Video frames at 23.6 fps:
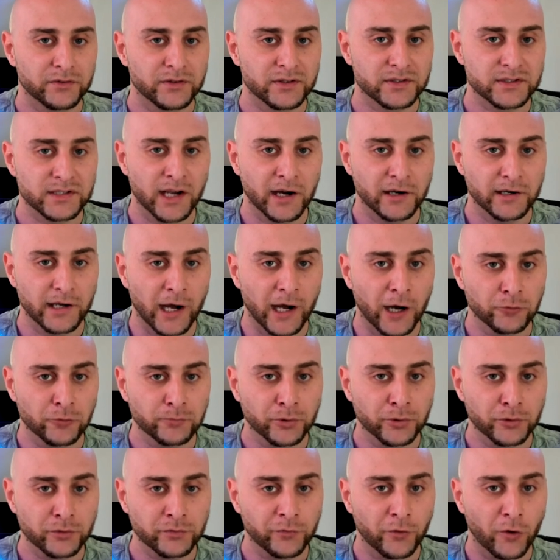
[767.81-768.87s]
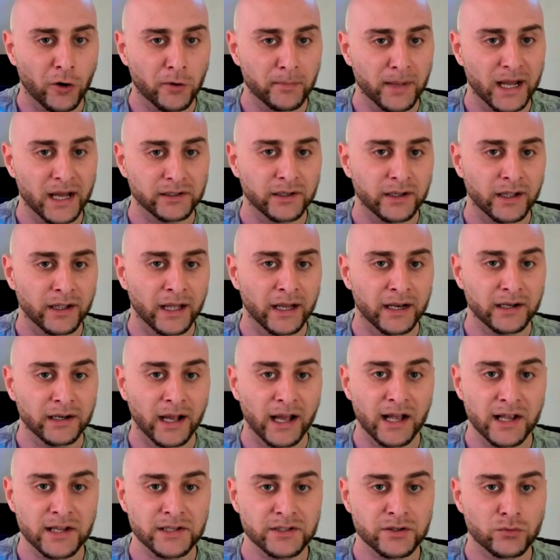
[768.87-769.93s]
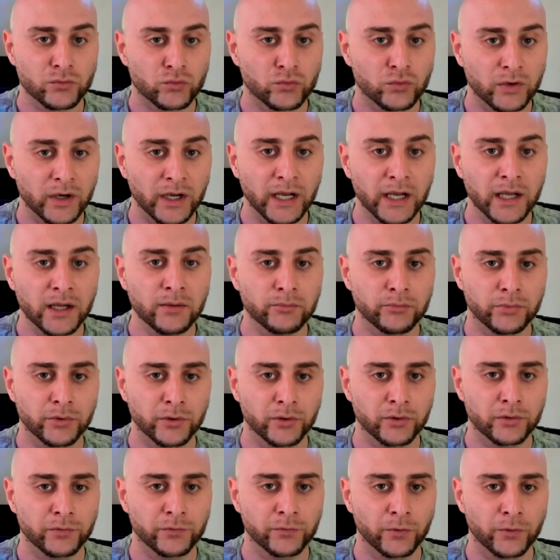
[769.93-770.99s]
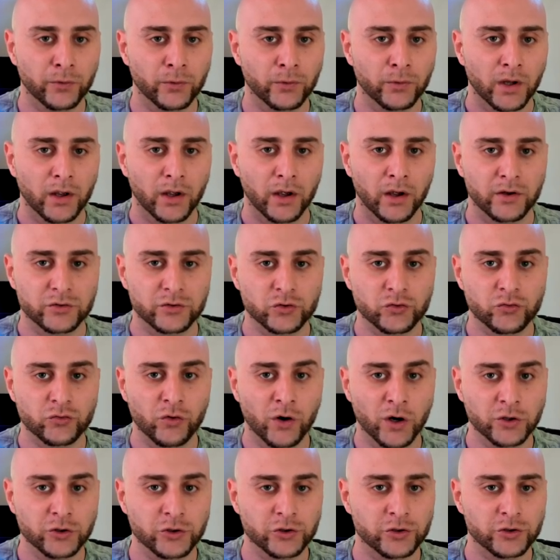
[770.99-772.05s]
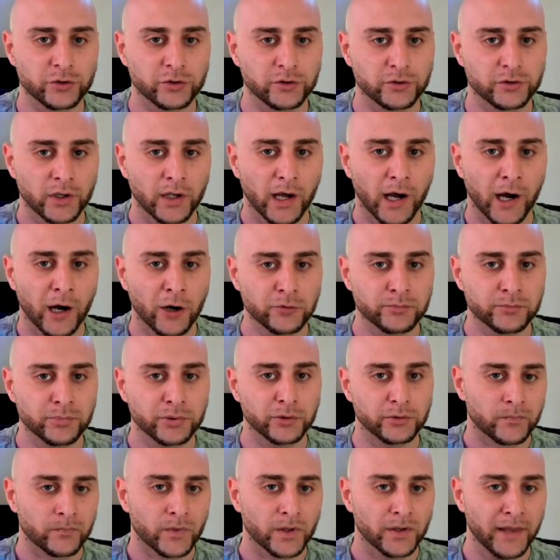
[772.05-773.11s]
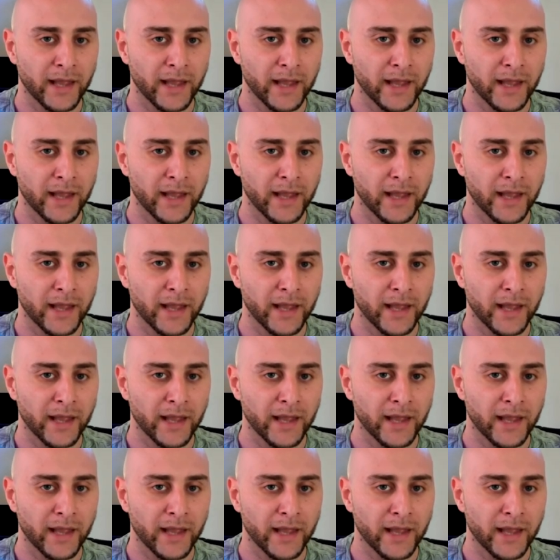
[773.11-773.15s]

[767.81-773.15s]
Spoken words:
desired output format, and it has a really beautiful structured output.